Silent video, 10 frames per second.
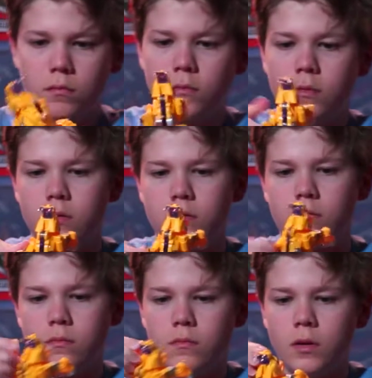Just
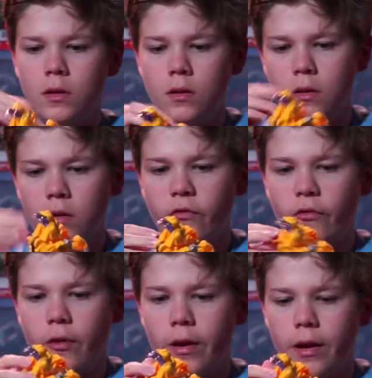
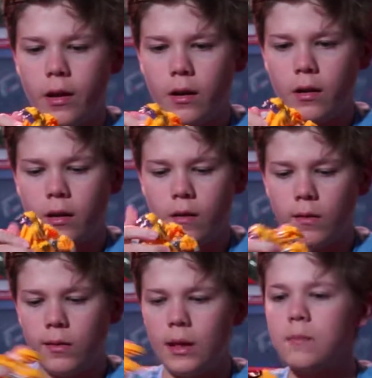try and get
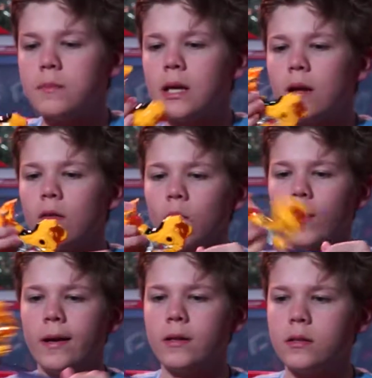limbs out of the
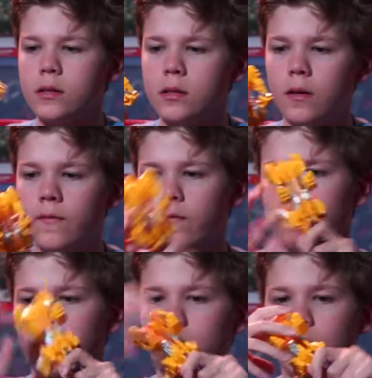way and stuff.
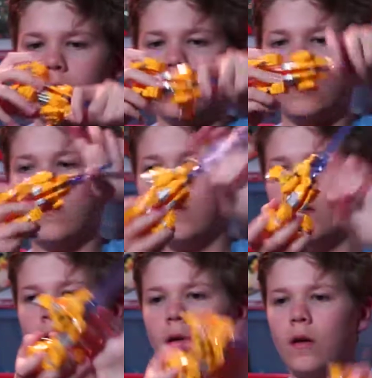
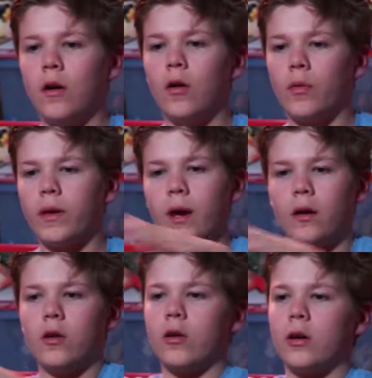Oh, yeah,
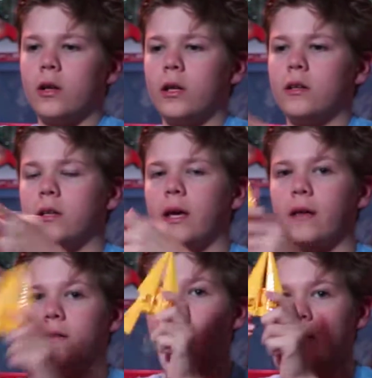you're going to need to
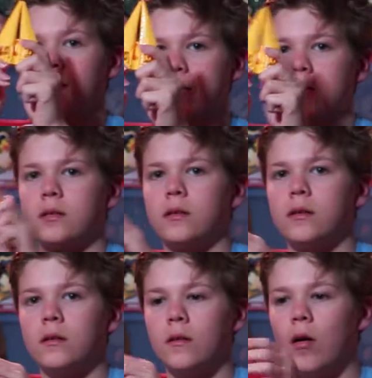take this
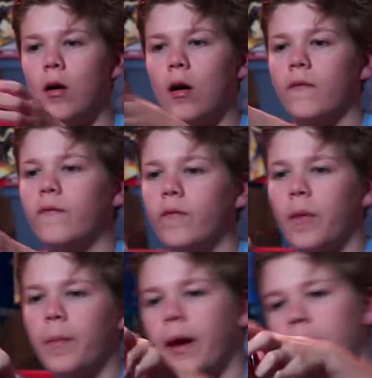off the
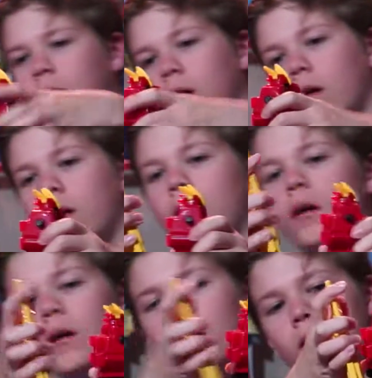back
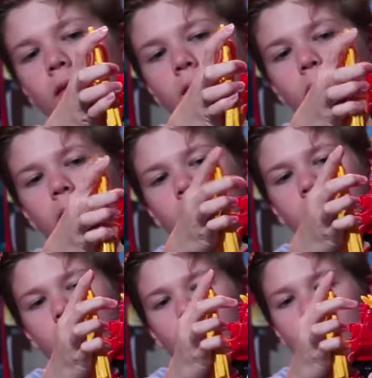
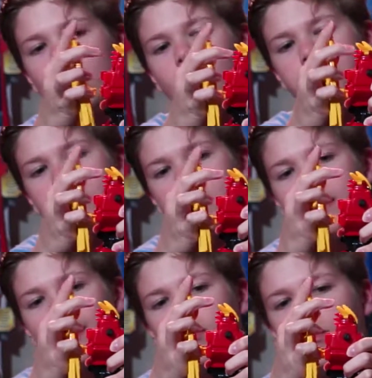and turn it upside
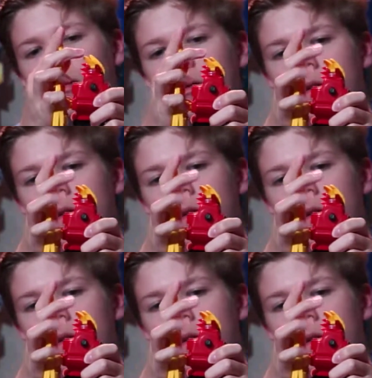down